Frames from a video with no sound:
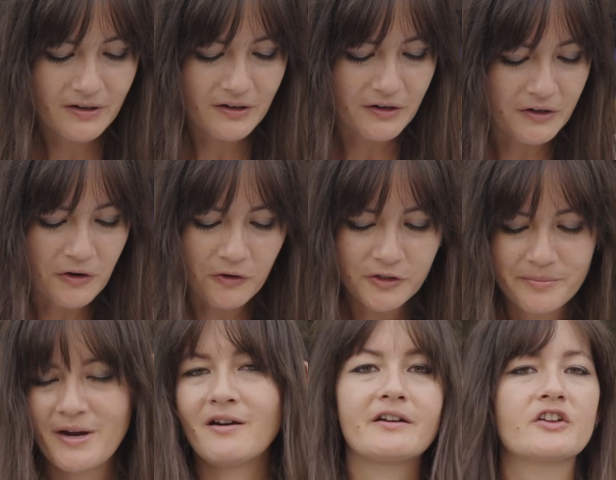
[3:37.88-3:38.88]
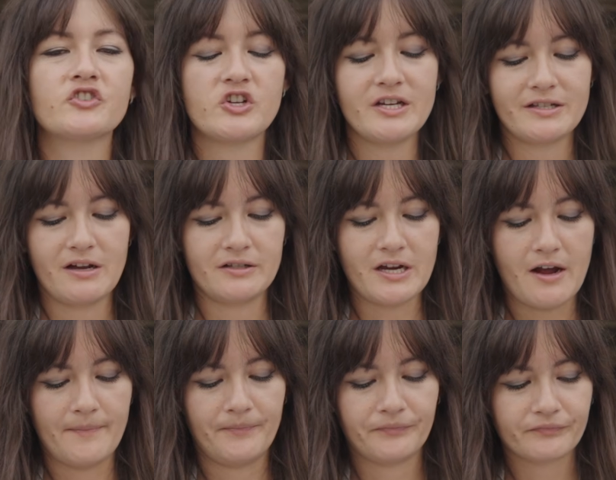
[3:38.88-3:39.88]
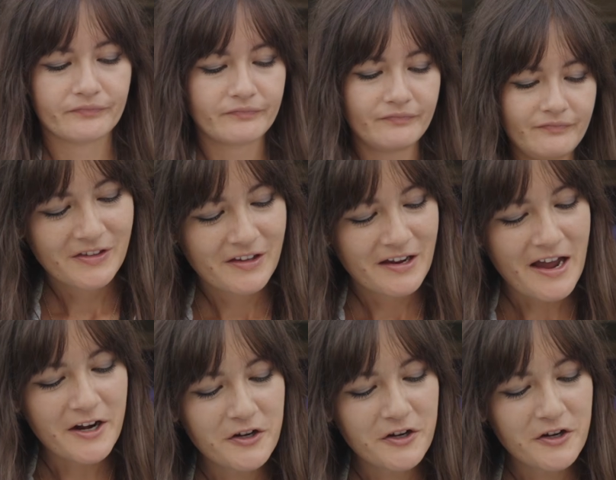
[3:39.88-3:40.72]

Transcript: good old American cheese on top. How